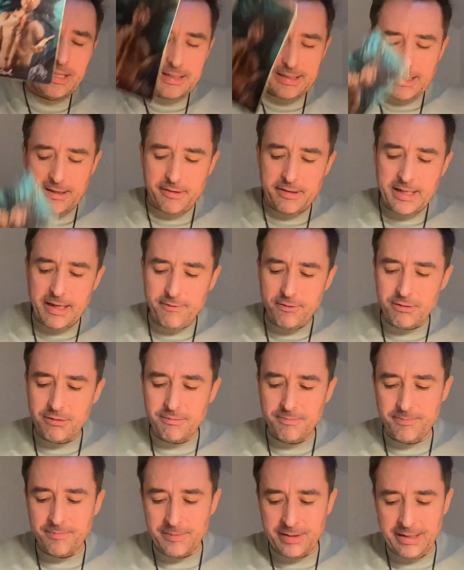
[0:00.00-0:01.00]
Now, the Devil,
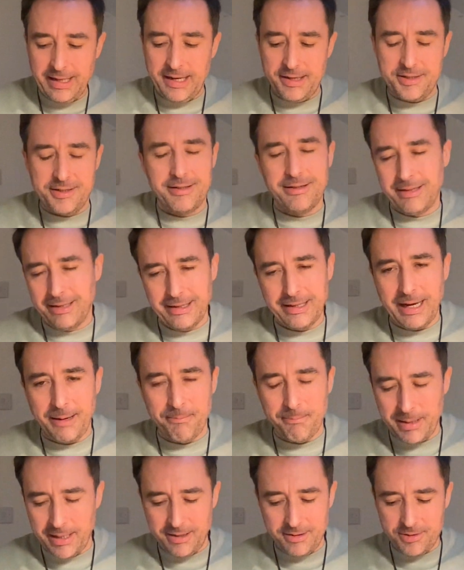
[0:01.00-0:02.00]
yes,
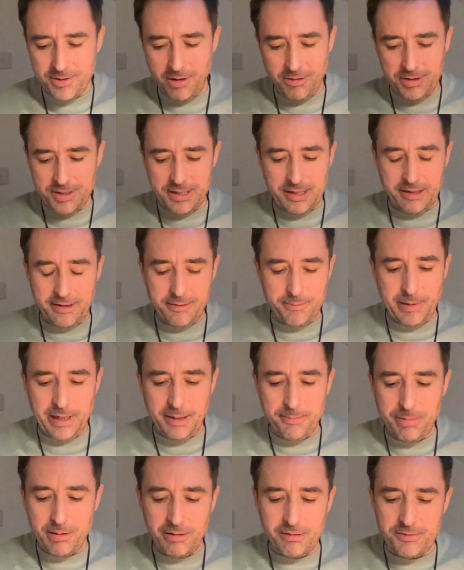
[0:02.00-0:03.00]
can be toxic
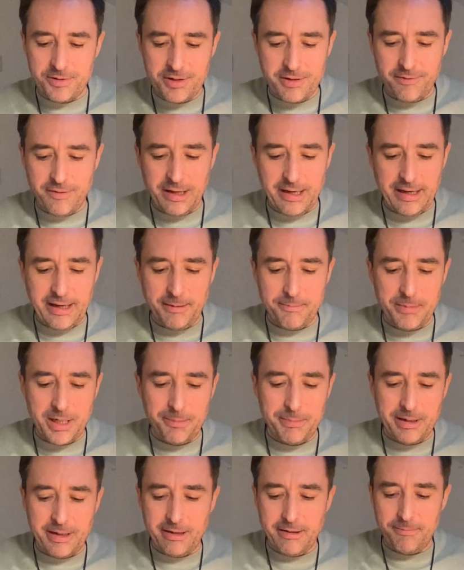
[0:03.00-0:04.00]
people and stuff like that.
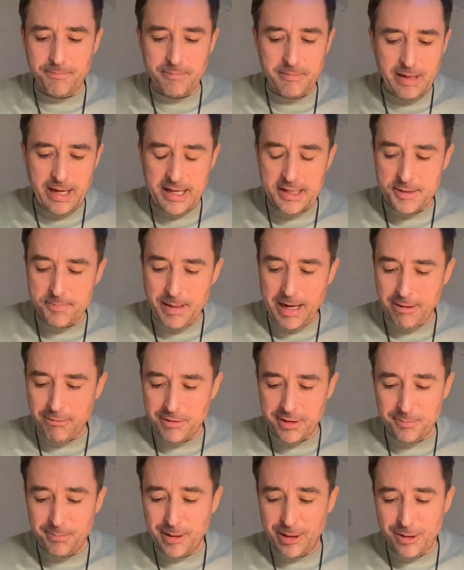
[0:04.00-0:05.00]
Maybe your head's
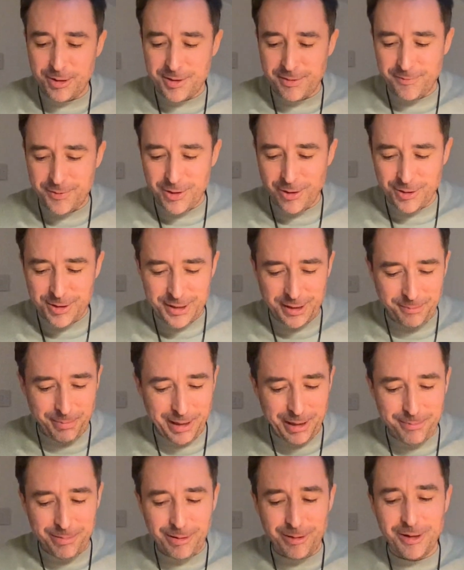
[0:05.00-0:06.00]
pounding because of toxic
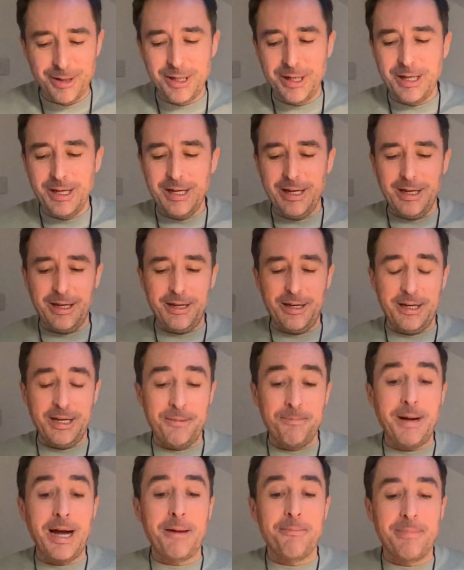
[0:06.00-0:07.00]
people.
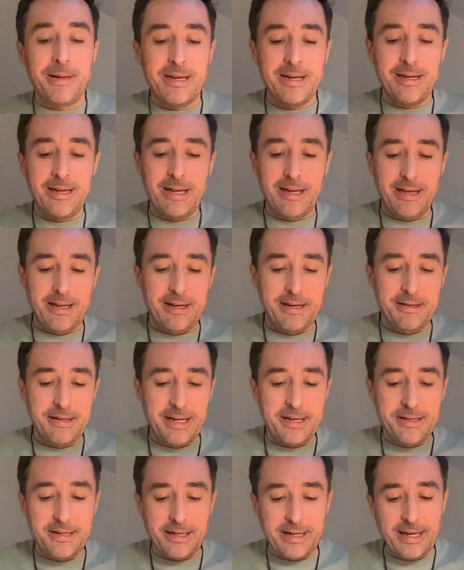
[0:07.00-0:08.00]
It might be an
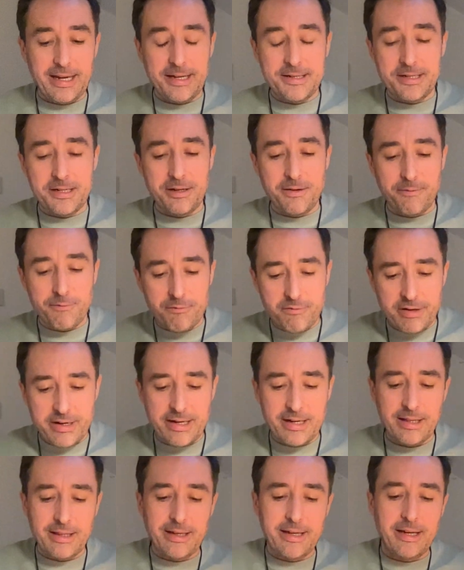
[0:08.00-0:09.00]
indicating of
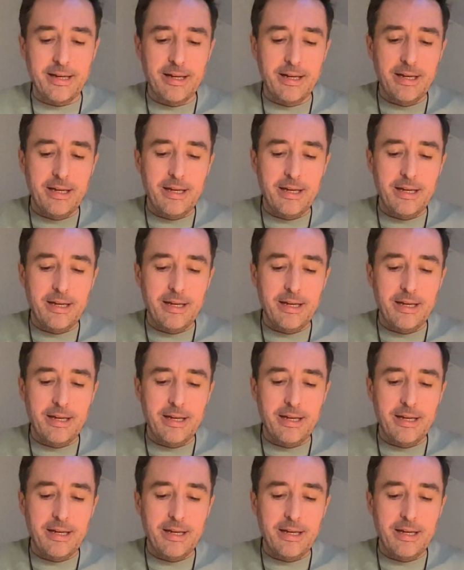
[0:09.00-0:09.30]
really